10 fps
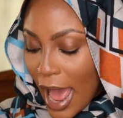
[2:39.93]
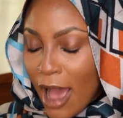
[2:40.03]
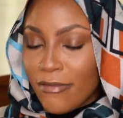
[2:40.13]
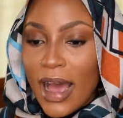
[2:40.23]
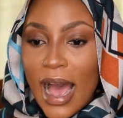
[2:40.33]

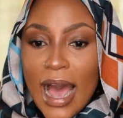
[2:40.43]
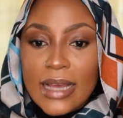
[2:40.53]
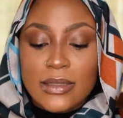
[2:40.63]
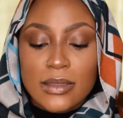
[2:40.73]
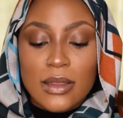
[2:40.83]
I've
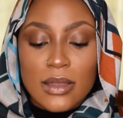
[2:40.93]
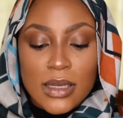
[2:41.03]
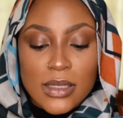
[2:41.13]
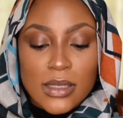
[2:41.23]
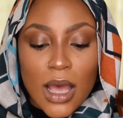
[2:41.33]
had
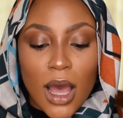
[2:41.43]
this